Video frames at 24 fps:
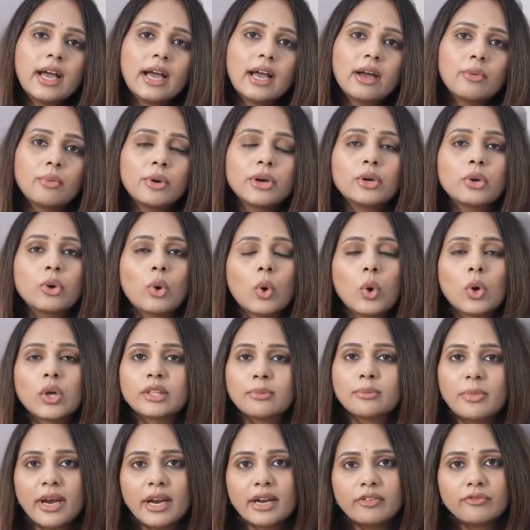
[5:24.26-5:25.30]
avoid all
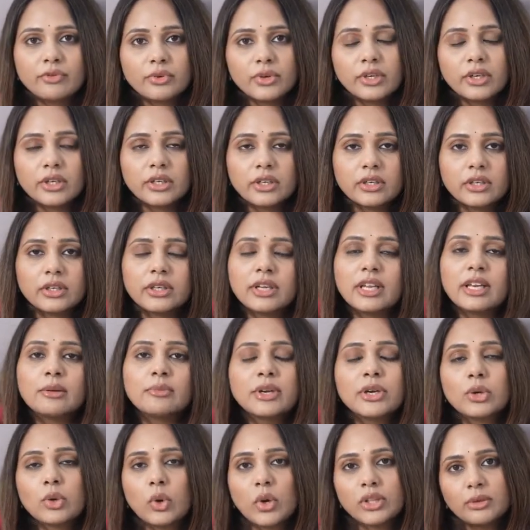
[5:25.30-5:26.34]
the bad food,
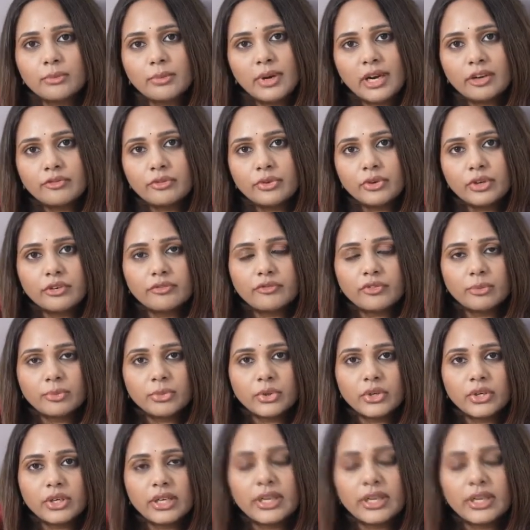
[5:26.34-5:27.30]
eliminate all the bad food from your